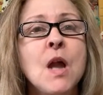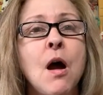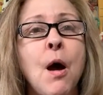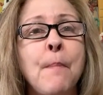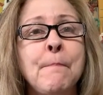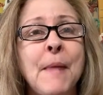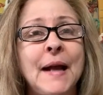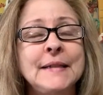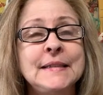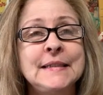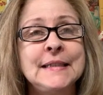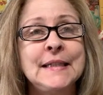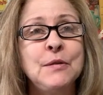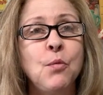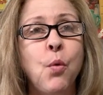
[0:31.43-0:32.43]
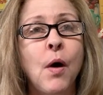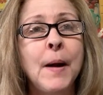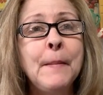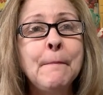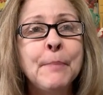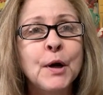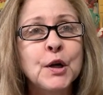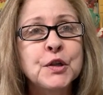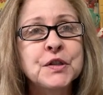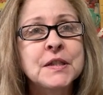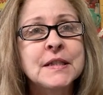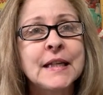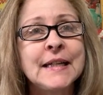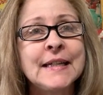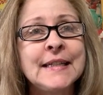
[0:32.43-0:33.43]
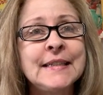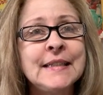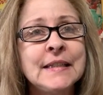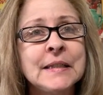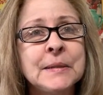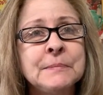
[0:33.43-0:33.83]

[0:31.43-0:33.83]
Oh, I see one person.